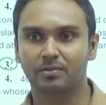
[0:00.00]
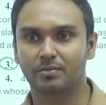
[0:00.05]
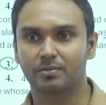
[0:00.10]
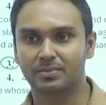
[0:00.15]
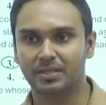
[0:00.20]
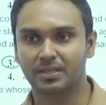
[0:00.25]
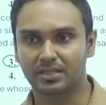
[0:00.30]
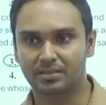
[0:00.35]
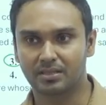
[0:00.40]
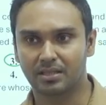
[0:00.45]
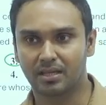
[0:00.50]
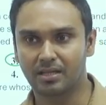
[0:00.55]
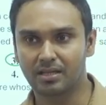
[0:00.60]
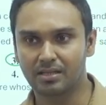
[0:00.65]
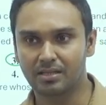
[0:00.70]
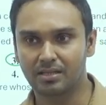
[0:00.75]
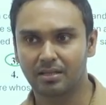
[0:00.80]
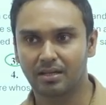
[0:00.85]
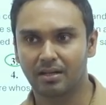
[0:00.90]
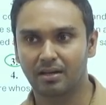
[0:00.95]
objects are
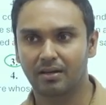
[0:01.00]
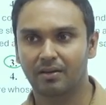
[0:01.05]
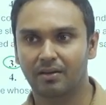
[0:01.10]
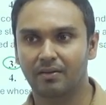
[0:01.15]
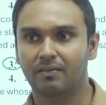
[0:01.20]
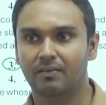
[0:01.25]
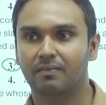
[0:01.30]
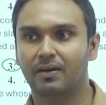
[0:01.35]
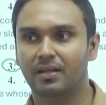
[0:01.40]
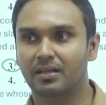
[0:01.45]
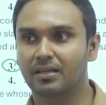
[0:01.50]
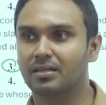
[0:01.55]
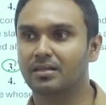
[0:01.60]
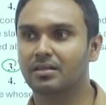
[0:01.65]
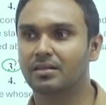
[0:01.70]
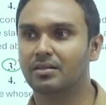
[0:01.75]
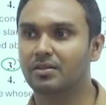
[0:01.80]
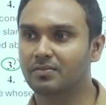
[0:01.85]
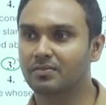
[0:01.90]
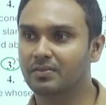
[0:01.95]

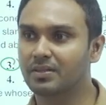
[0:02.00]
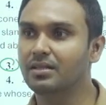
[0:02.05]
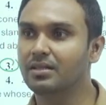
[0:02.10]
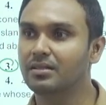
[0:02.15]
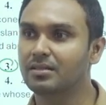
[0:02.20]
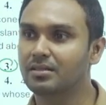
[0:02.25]
1/3 of the.